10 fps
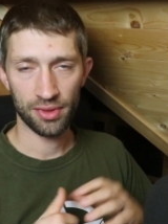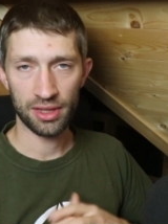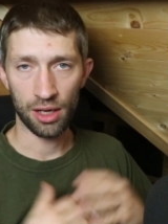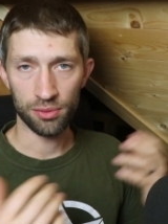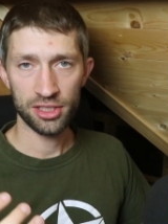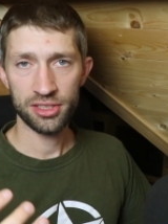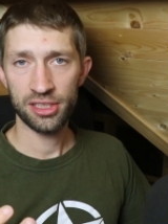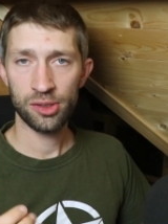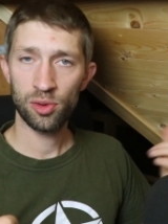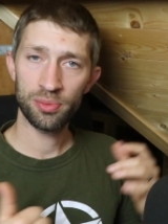Now, this
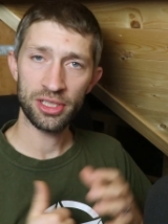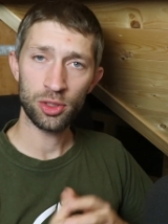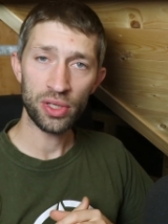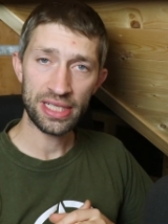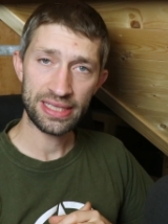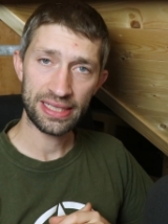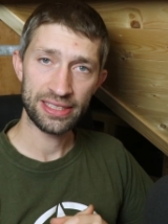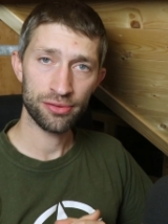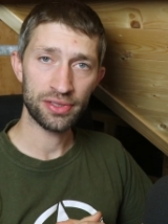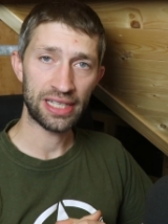year there will be 26
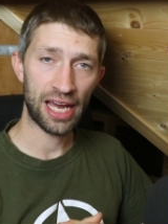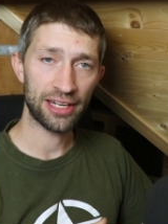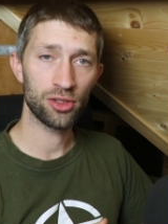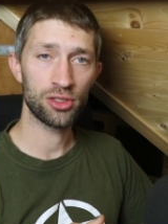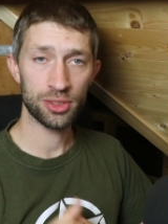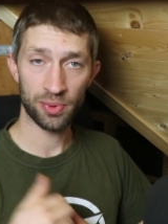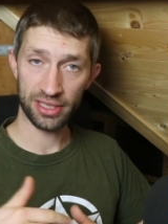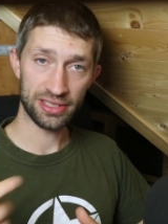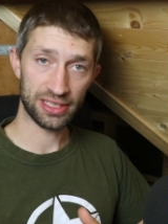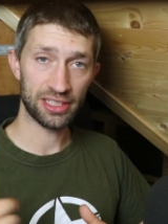different categories where you
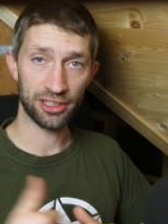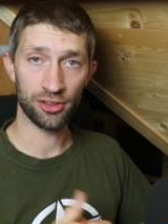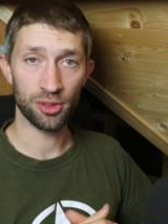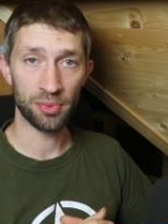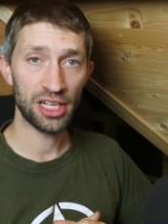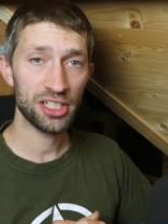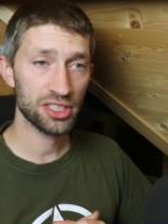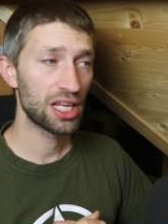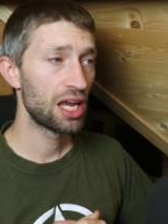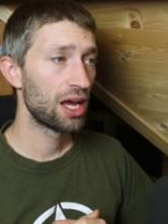can send in your
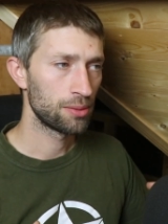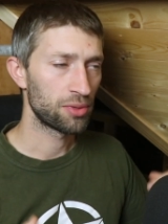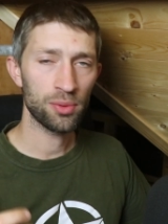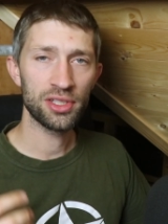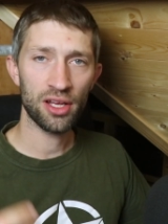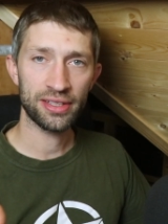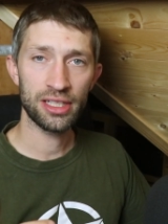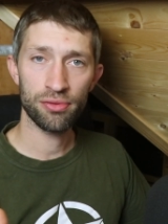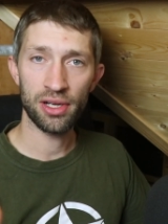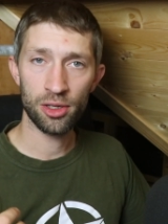nomination, but I will not
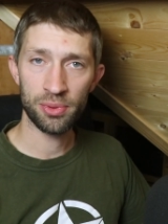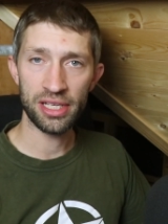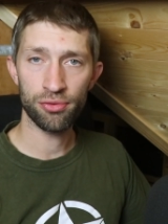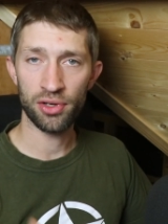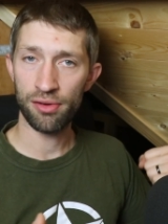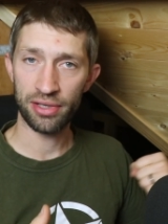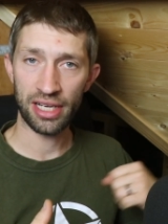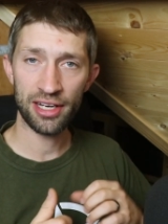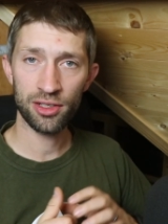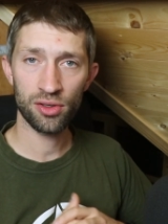give a nominee for every
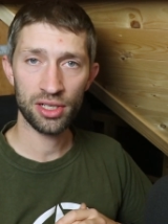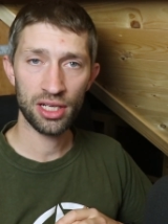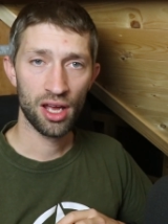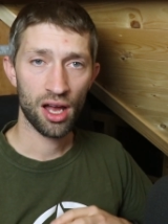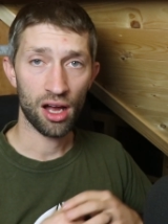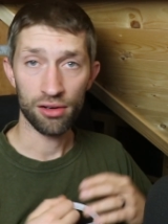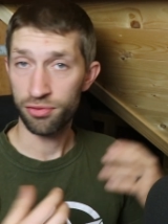category uh,